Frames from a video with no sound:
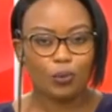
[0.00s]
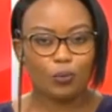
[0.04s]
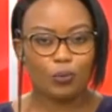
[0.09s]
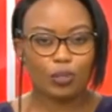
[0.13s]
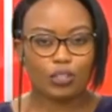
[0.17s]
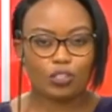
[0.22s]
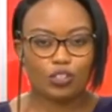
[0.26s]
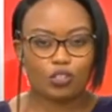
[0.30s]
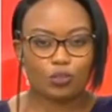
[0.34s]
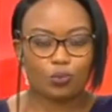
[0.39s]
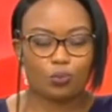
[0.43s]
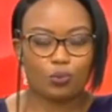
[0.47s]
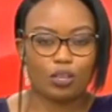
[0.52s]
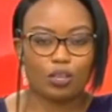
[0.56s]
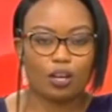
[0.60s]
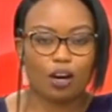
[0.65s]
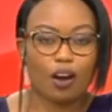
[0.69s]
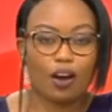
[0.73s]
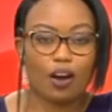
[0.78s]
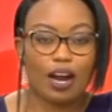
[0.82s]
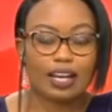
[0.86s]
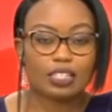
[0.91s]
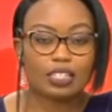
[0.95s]
which we
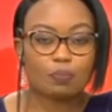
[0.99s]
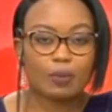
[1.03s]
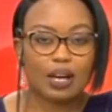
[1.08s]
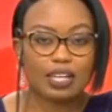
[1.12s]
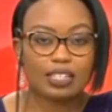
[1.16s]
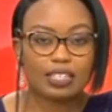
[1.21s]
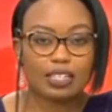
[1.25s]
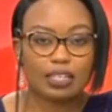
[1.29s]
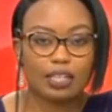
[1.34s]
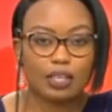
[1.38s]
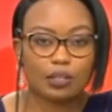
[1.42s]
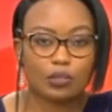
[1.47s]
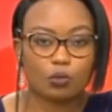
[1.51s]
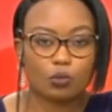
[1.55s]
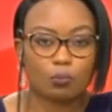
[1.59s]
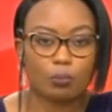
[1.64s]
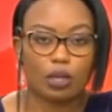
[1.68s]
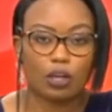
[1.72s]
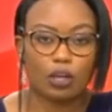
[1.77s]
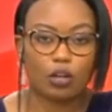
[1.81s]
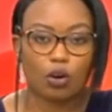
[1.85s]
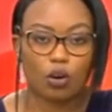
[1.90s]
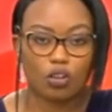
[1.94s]
are expecting it to
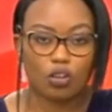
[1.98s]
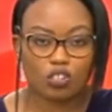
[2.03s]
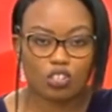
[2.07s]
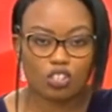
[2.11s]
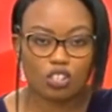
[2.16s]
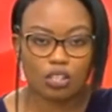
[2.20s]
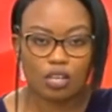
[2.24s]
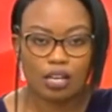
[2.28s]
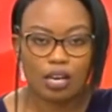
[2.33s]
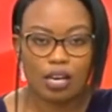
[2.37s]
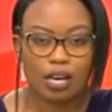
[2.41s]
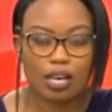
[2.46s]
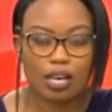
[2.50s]
be launched